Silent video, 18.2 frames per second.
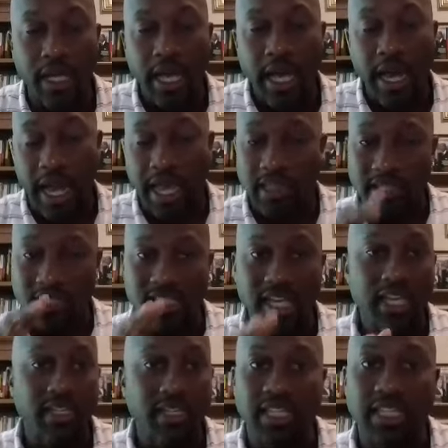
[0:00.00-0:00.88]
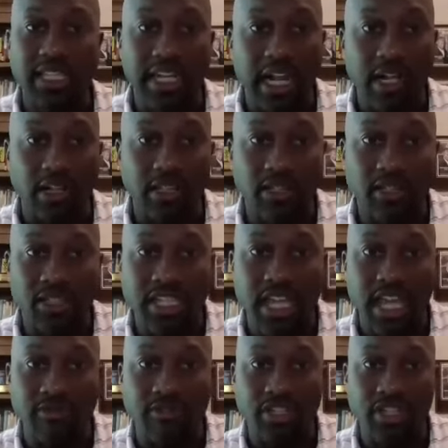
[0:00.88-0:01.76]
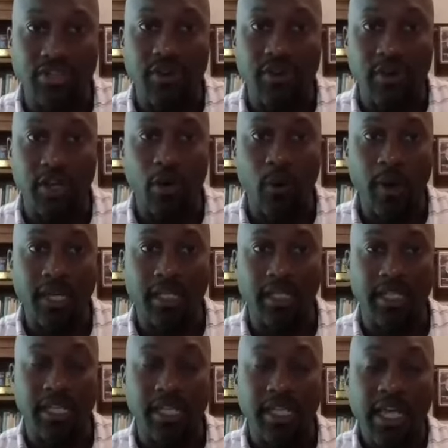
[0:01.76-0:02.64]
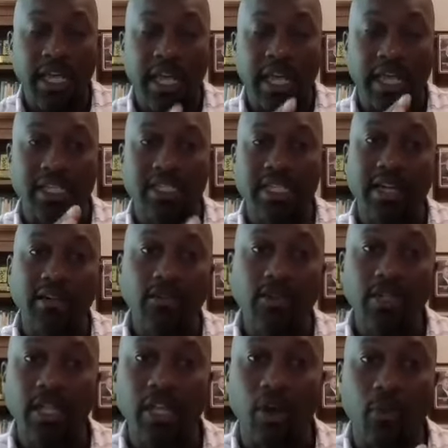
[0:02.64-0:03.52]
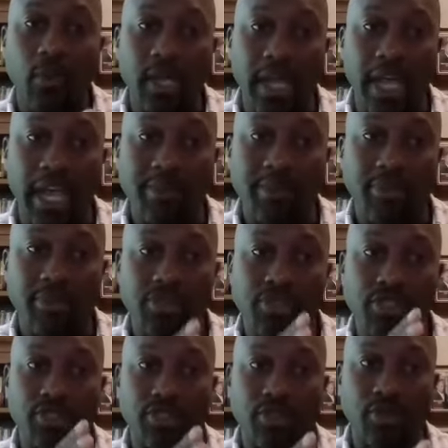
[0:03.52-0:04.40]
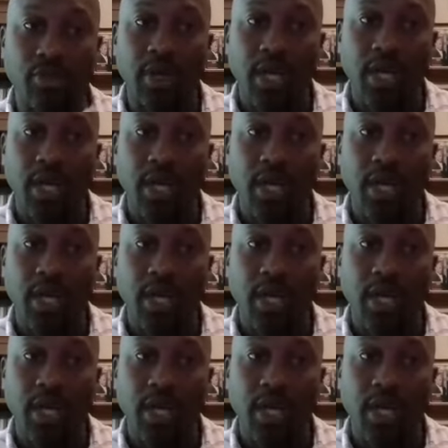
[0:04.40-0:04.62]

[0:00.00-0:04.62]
And the second thing that I'll say just very quickly is not only are we able to